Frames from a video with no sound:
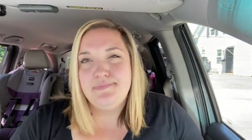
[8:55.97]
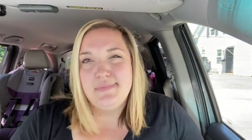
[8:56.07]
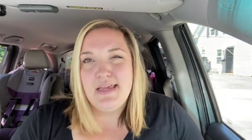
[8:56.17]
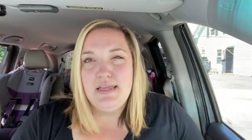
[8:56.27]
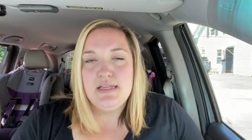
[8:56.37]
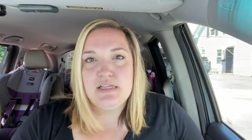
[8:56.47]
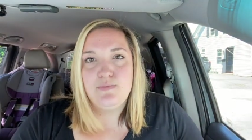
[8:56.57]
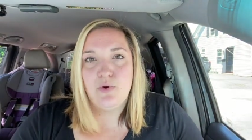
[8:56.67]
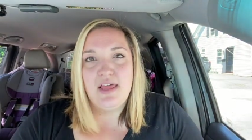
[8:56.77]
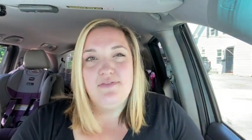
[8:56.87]
thinking this is
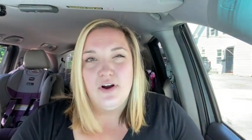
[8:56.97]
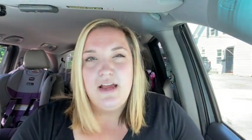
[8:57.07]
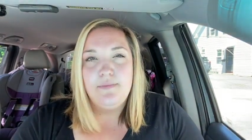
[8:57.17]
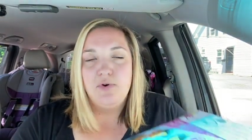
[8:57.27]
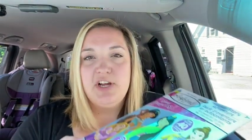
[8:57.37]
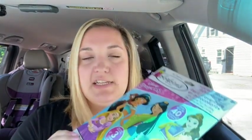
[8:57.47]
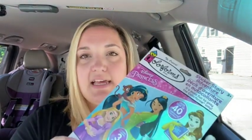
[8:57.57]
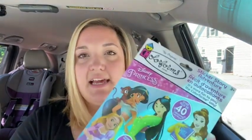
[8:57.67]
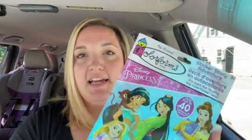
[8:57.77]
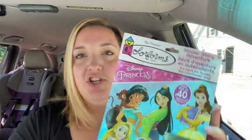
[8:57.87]
more like for Emery's
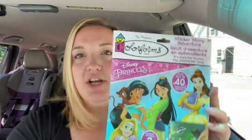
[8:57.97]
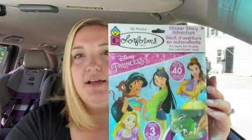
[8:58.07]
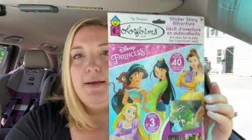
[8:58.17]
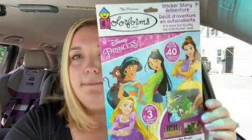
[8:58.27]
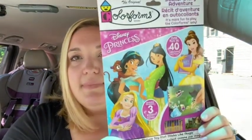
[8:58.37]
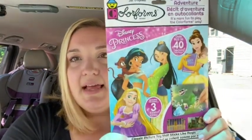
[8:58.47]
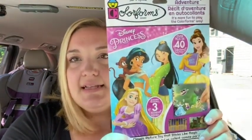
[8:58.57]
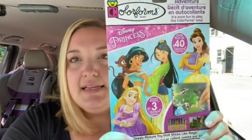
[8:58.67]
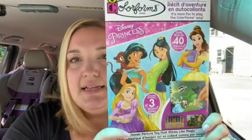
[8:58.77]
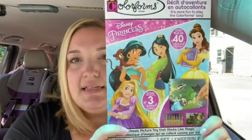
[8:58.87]
age.
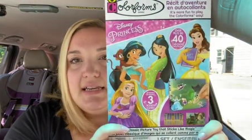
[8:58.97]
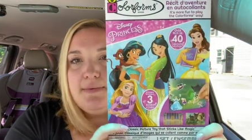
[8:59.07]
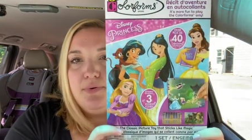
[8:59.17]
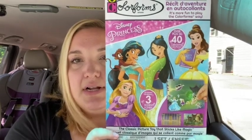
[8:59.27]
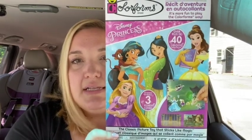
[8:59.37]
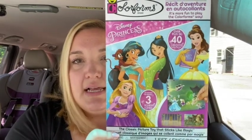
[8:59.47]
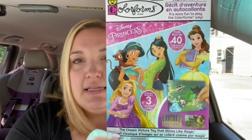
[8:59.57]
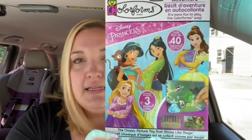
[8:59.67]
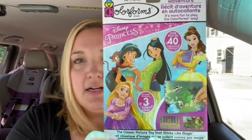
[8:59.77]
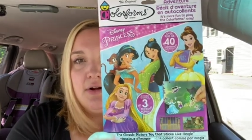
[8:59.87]
It's a Disney
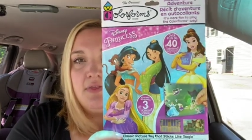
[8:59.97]
princess sticker